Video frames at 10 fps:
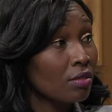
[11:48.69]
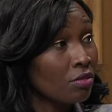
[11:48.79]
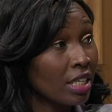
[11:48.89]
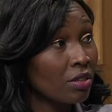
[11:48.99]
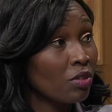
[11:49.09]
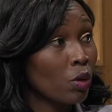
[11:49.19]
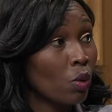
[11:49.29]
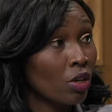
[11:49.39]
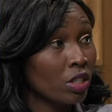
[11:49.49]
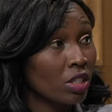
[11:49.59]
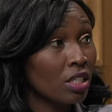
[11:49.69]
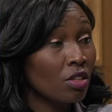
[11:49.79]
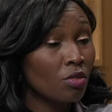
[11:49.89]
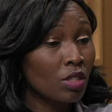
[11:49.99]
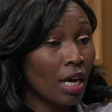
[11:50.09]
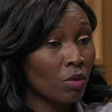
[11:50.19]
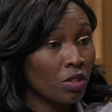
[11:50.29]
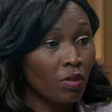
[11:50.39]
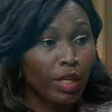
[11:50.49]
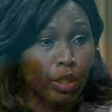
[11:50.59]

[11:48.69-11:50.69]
Very, very well received. I was very